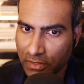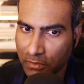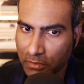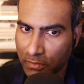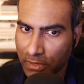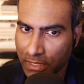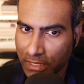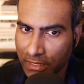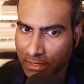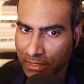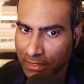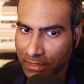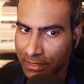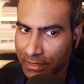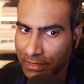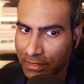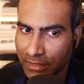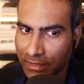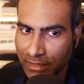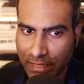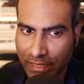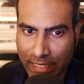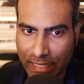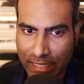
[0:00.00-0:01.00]

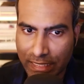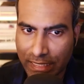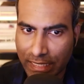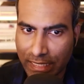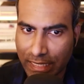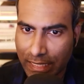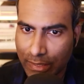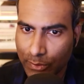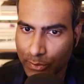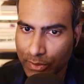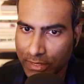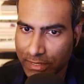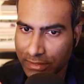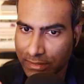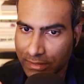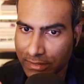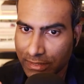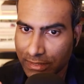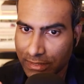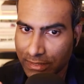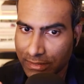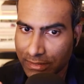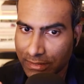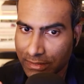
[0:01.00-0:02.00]
Blinken, and how is
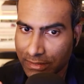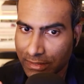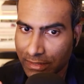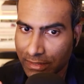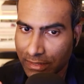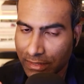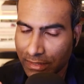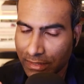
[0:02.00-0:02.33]
this